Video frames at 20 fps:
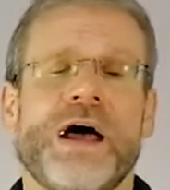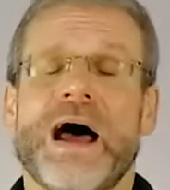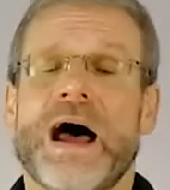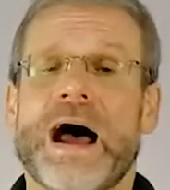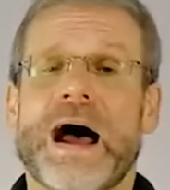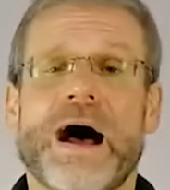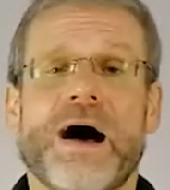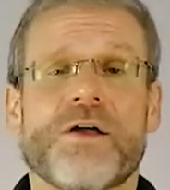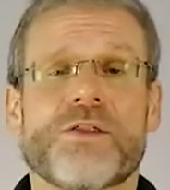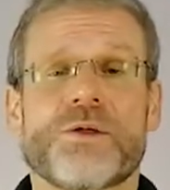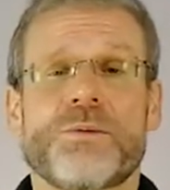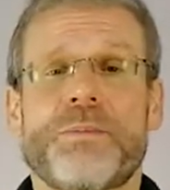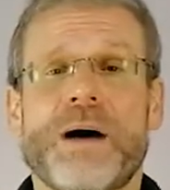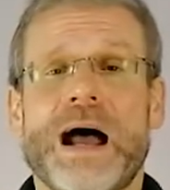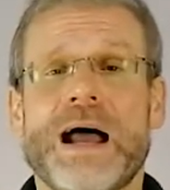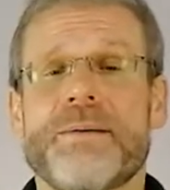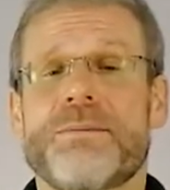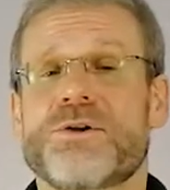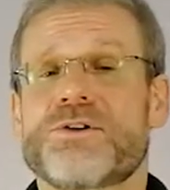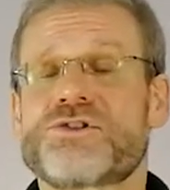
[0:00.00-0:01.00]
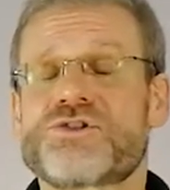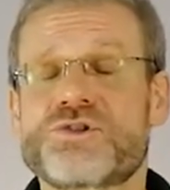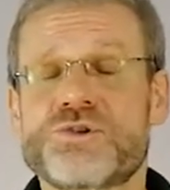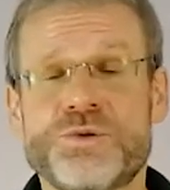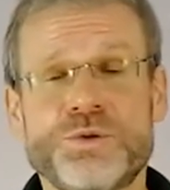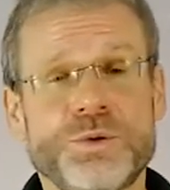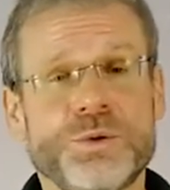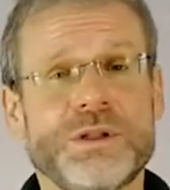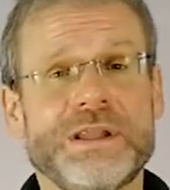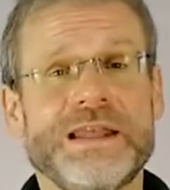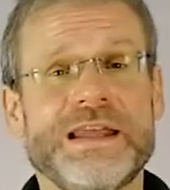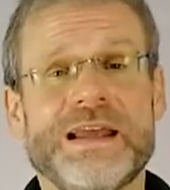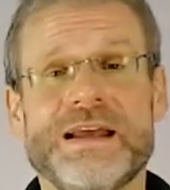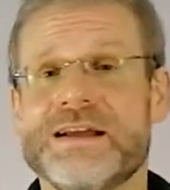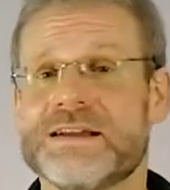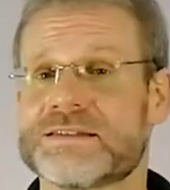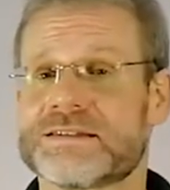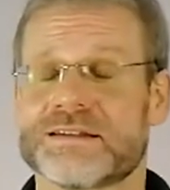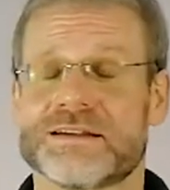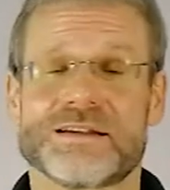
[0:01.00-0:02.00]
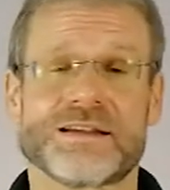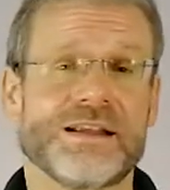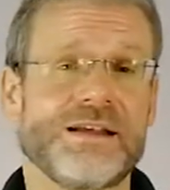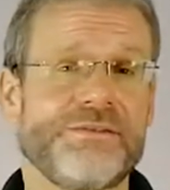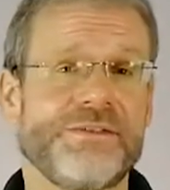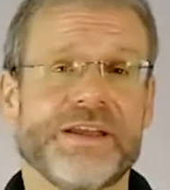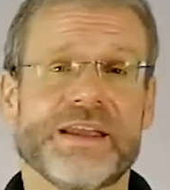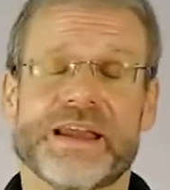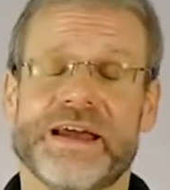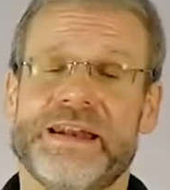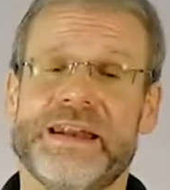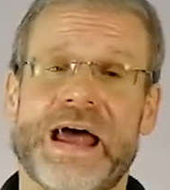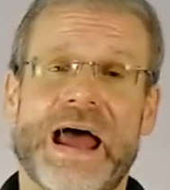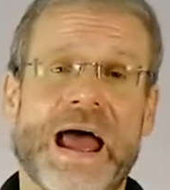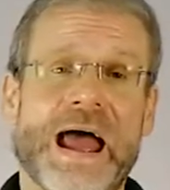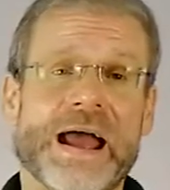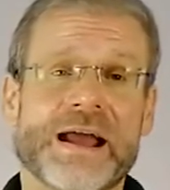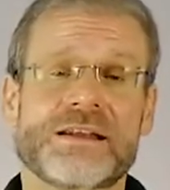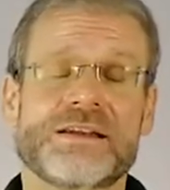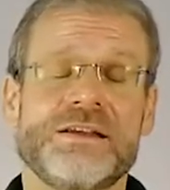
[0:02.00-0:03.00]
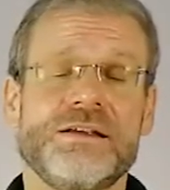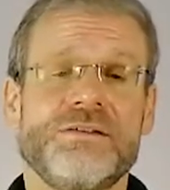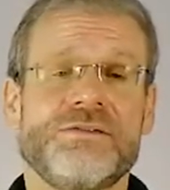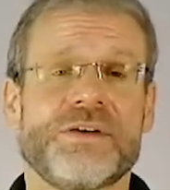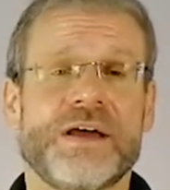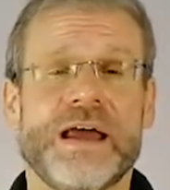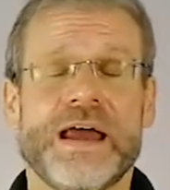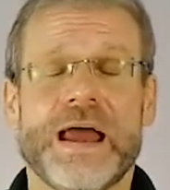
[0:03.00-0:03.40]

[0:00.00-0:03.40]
how the Bible truly is living and active